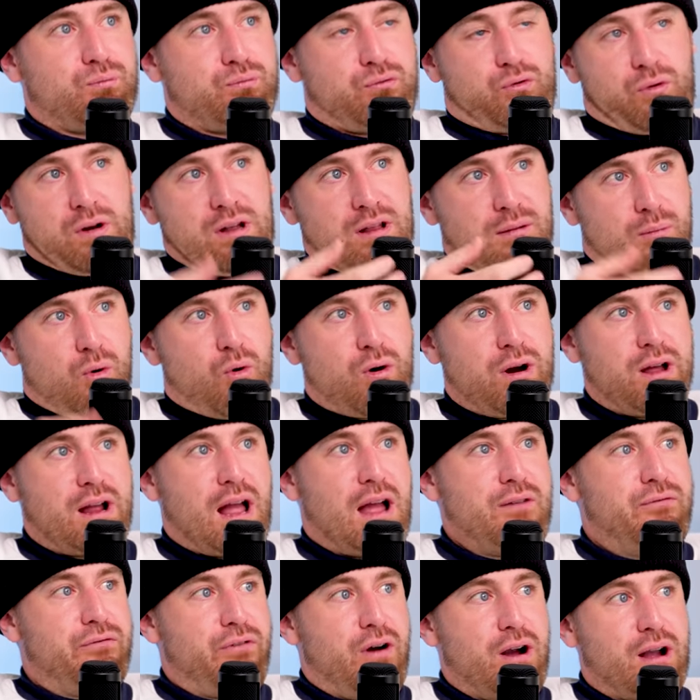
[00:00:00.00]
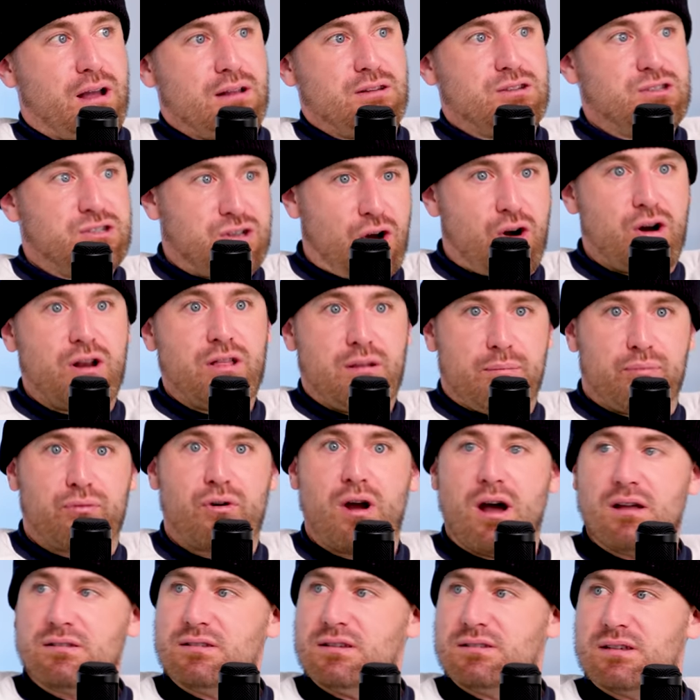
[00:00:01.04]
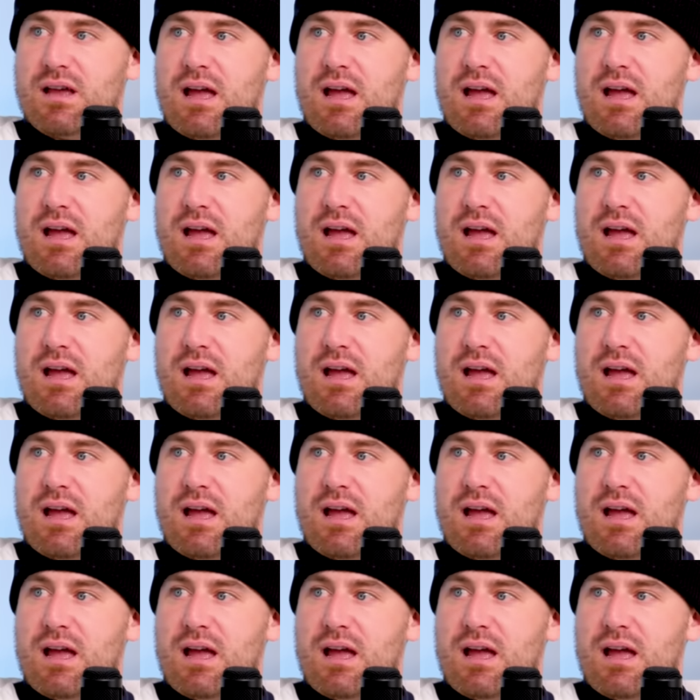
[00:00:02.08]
three in the morning, I fucking started the process.